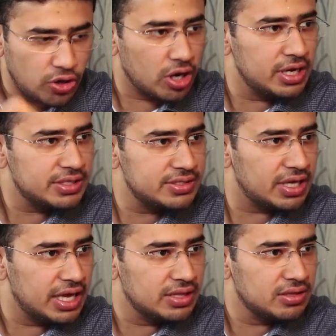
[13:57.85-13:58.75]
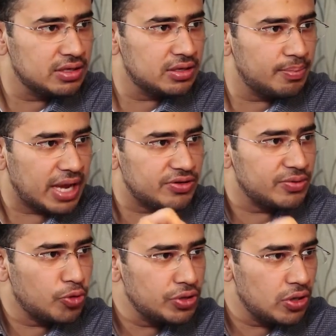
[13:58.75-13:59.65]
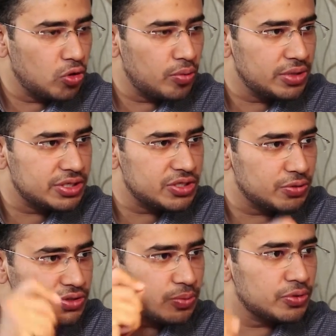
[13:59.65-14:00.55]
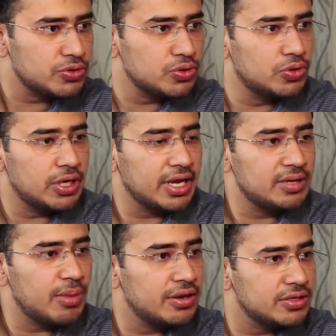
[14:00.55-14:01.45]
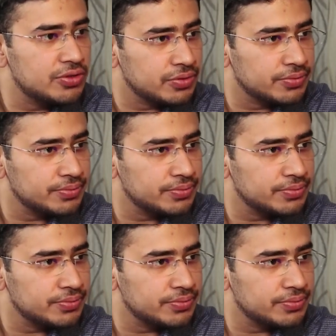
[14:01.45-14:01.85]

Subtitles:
toilets in the matrimonial home that she was supposed to get married to.